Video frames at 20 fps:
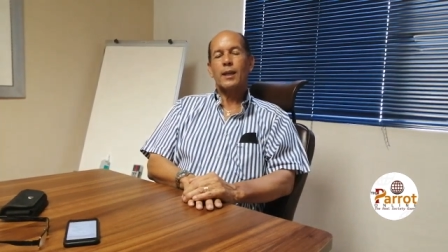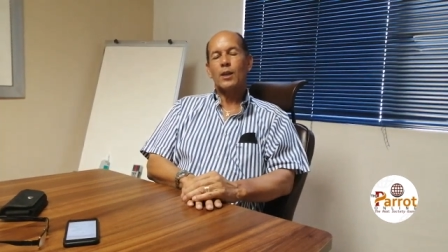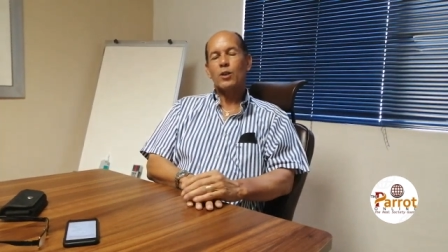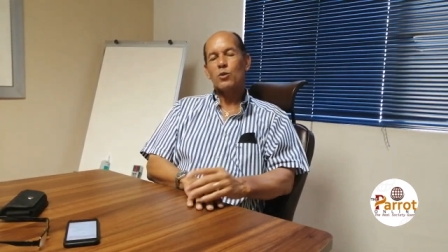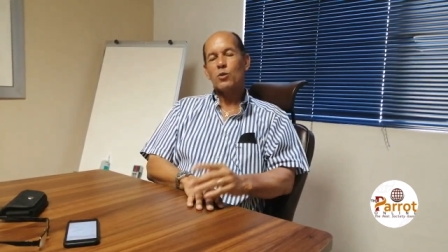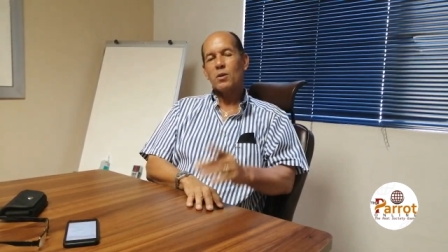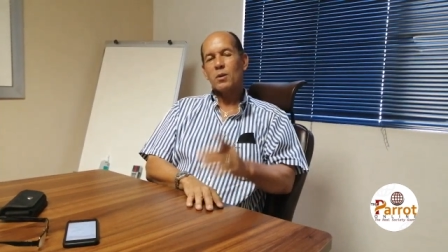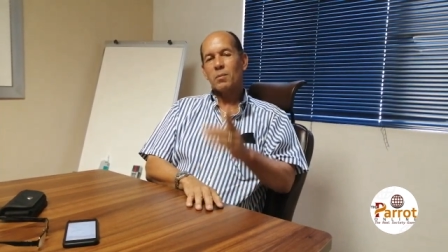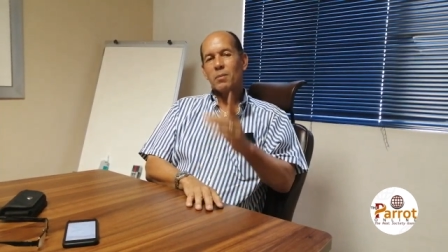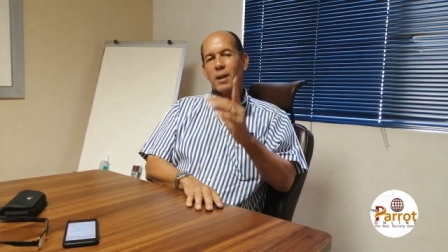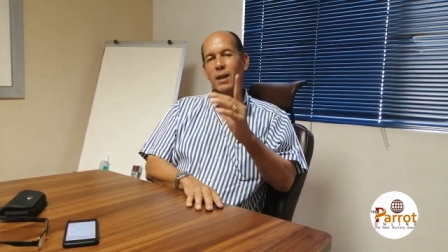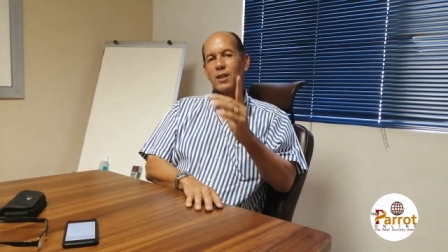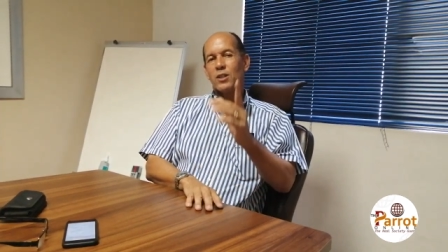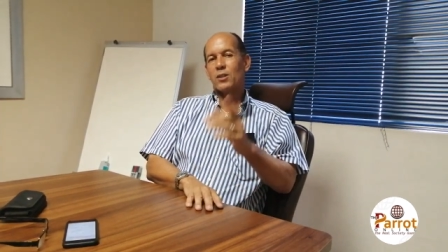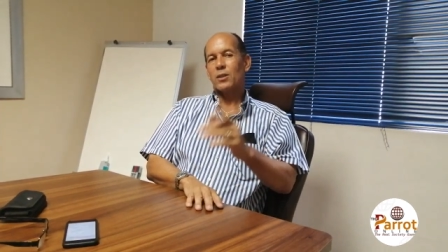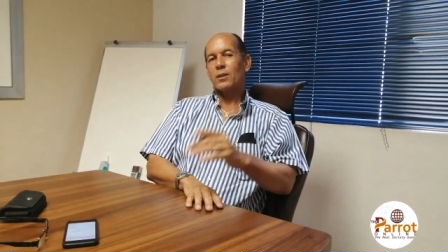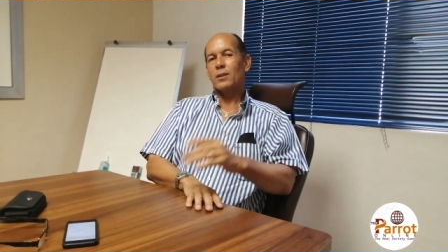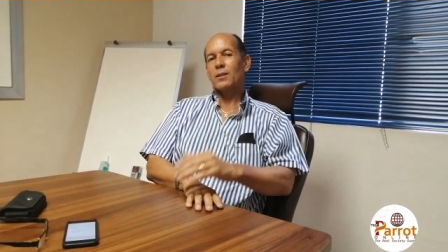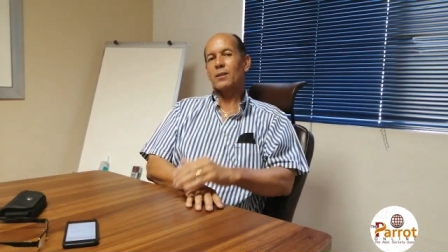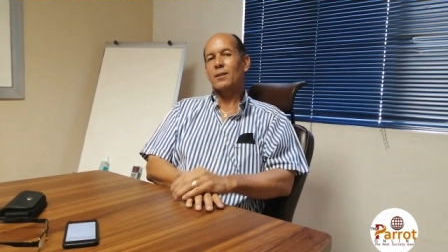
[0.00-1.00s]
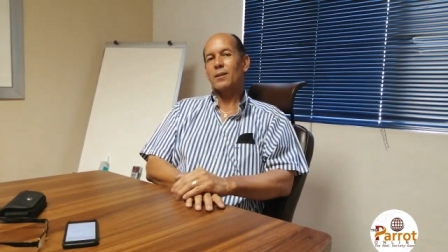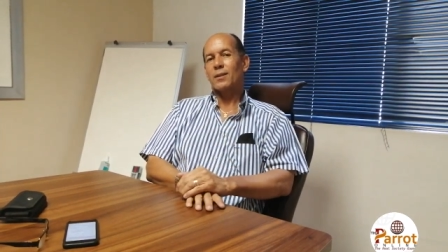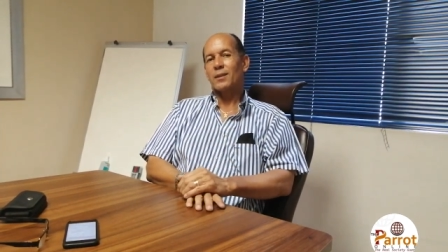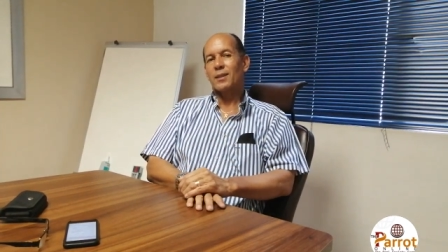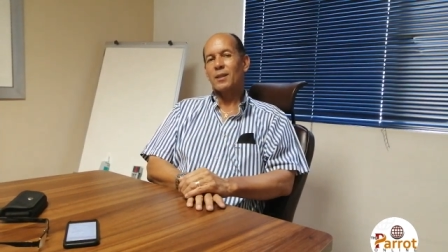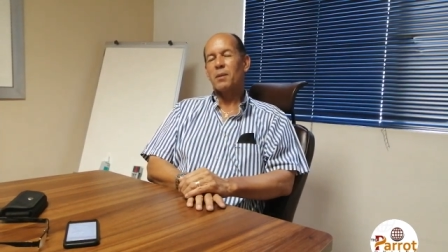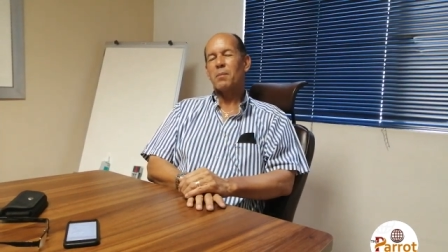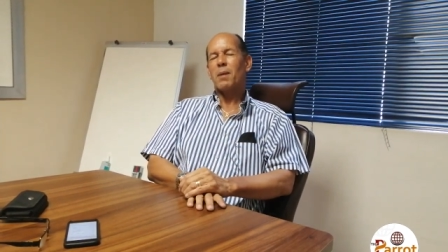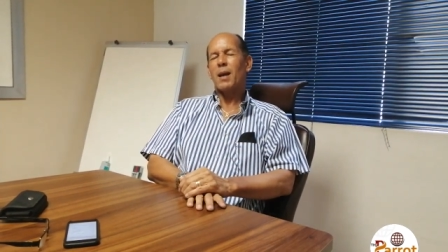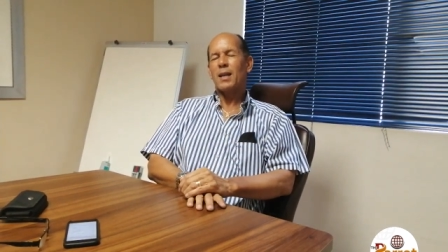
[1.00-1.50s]
Can you imagine?
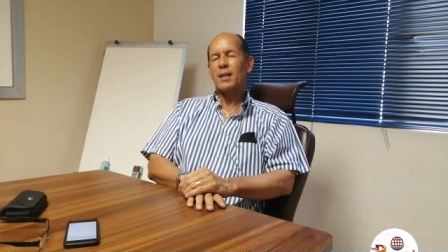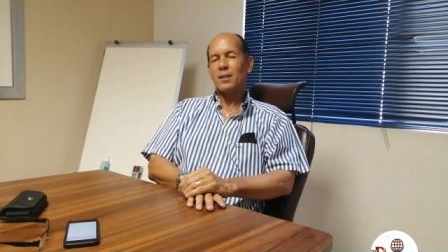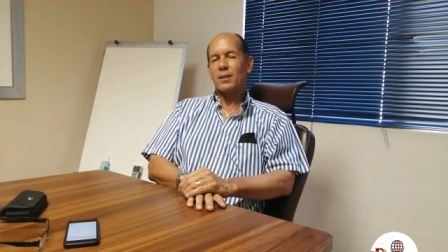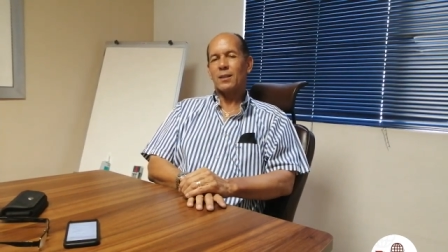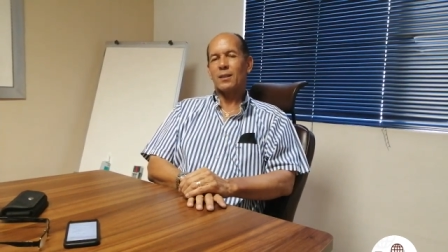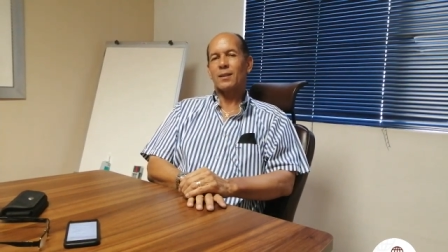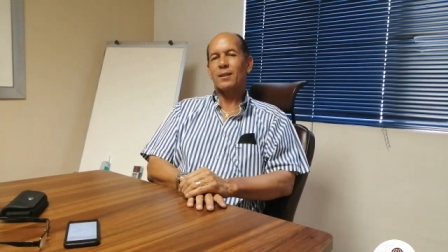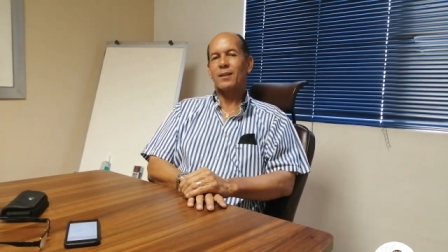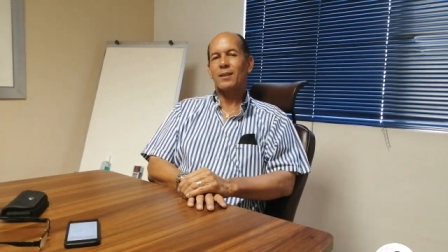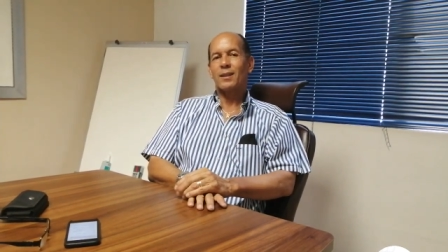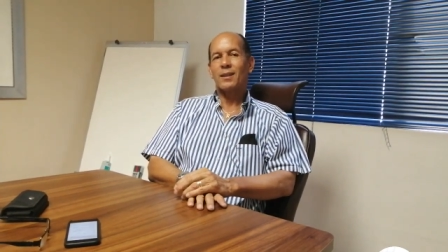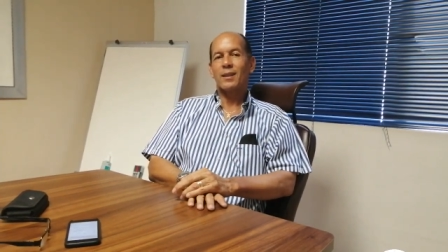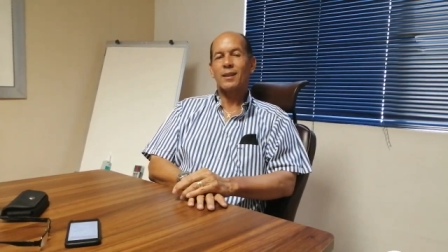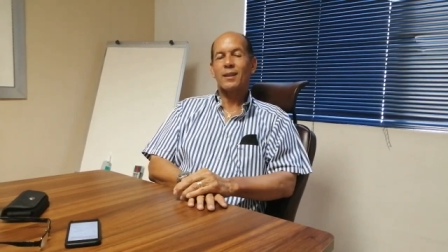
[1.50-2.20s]
Imagine